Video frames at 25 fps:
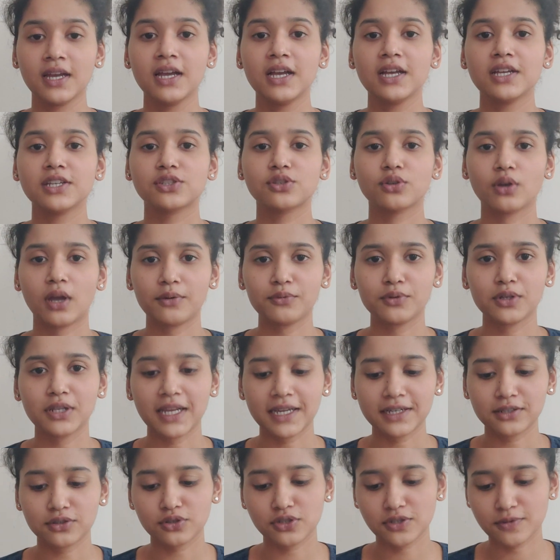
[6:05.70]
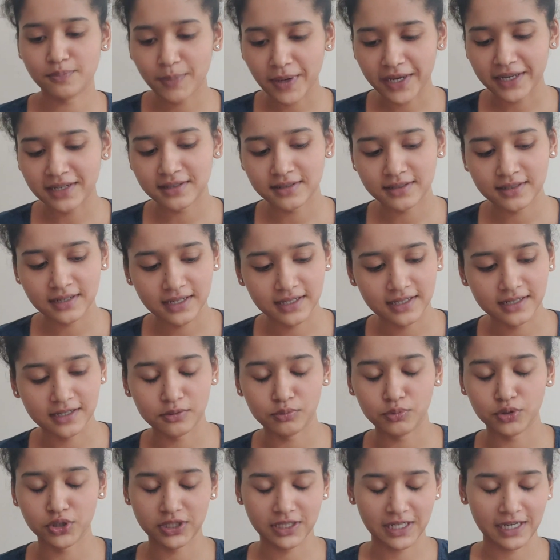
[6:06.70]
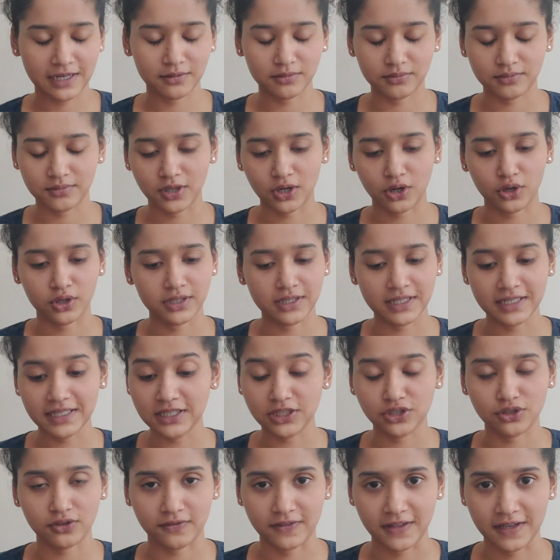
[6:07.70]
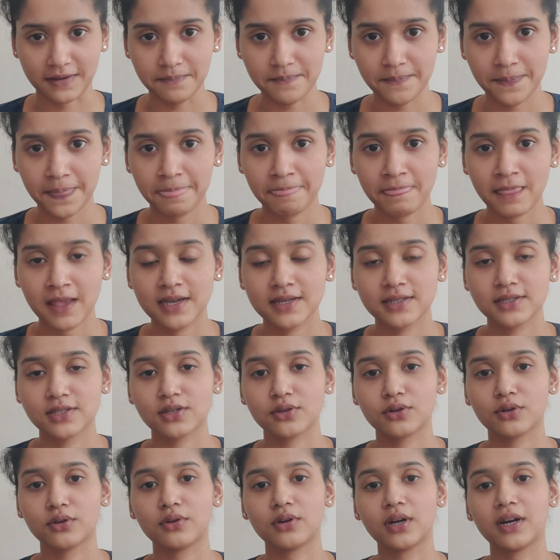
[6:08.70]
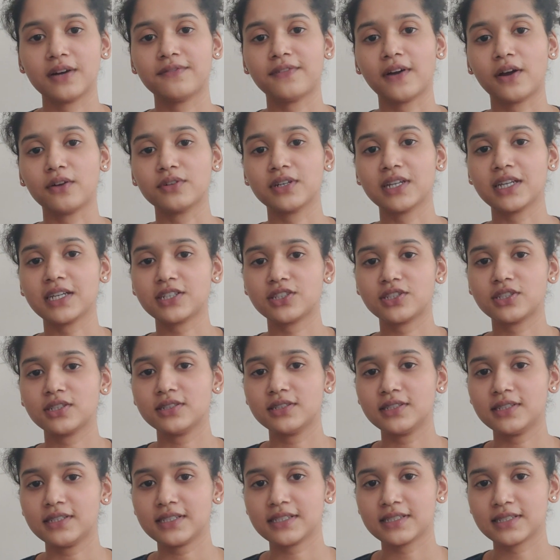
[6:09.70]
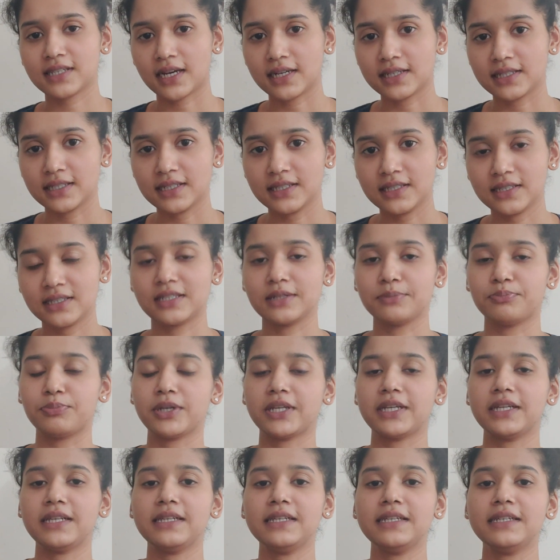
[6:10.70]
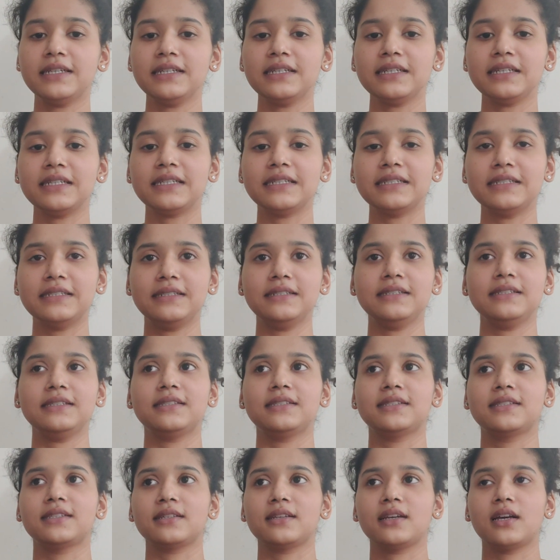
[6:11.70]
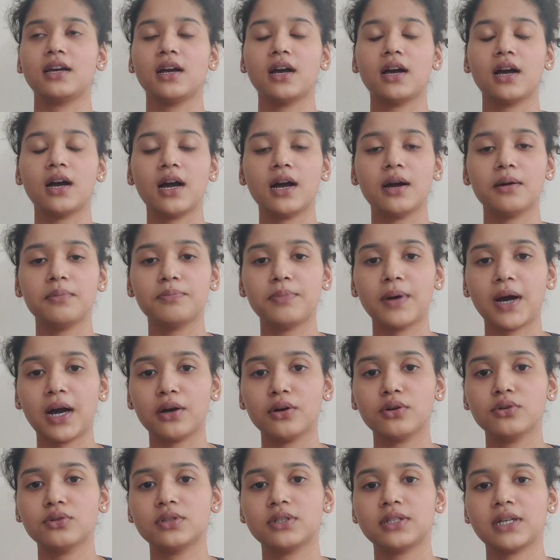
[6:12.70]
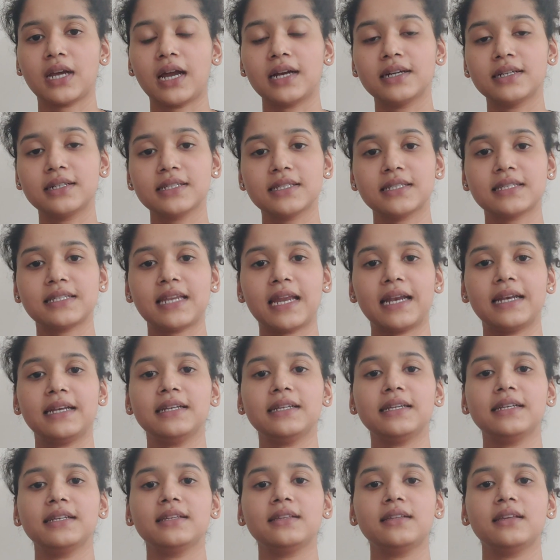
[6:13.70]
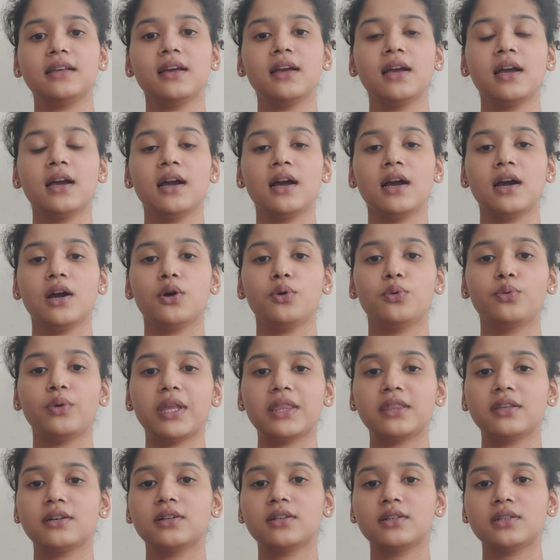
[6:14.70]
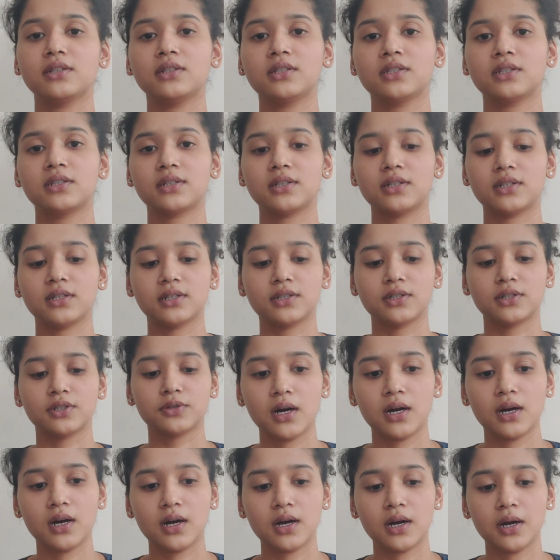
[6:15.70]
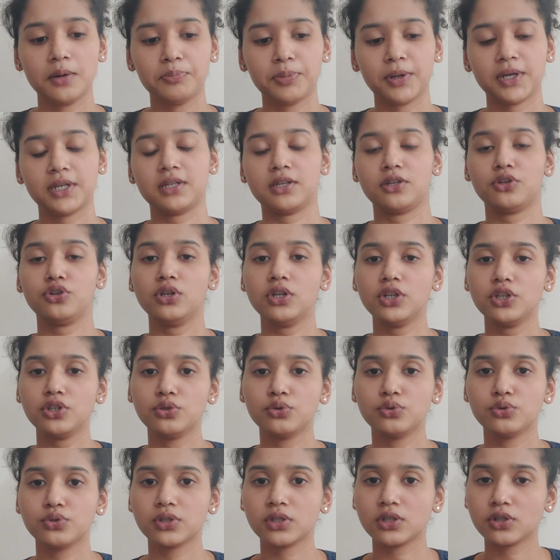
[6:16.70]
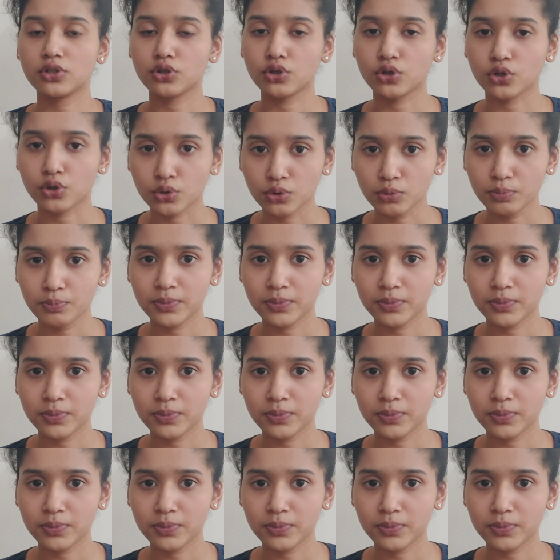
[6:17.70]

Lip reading: So I would like to spend a little more time on each of them. So a foundational study typically is about understanding whether a particular user group